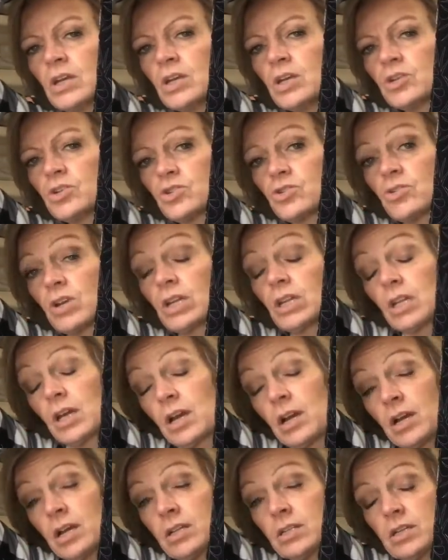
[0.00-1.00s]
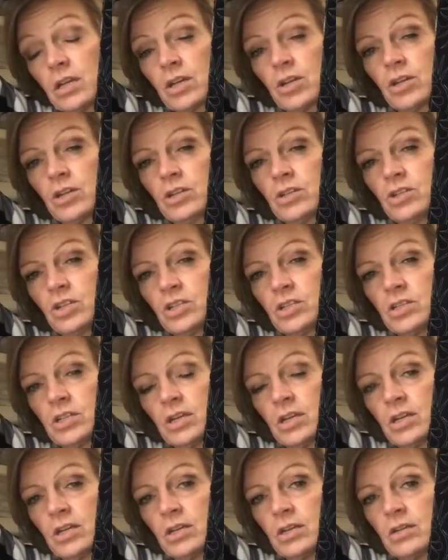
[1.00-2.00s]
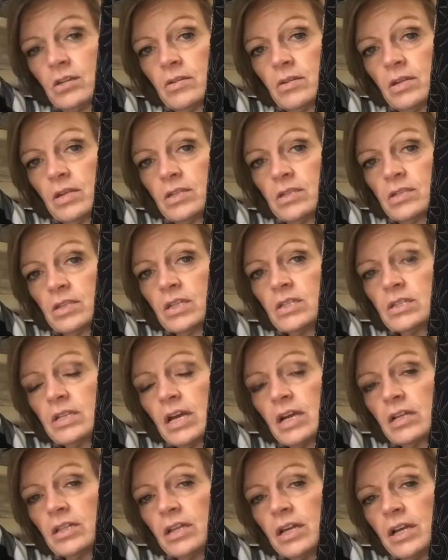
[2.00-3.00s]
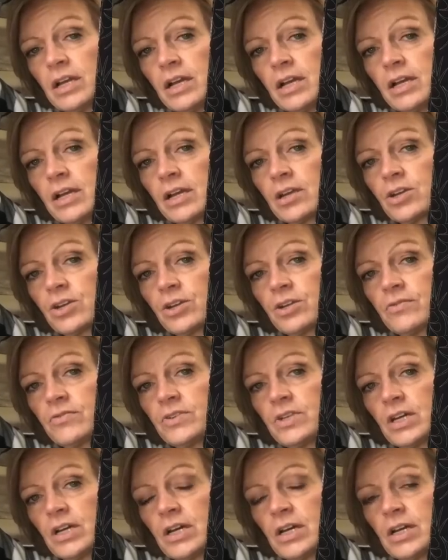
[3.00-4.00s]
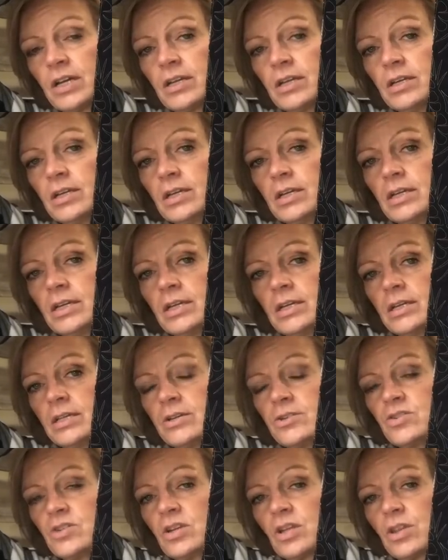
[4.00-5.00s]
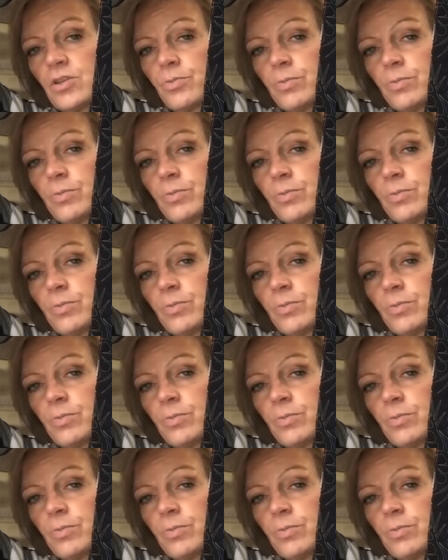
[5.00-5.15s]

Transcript: straight lines, I could have just done a, a zigzag line. I could have done, there's another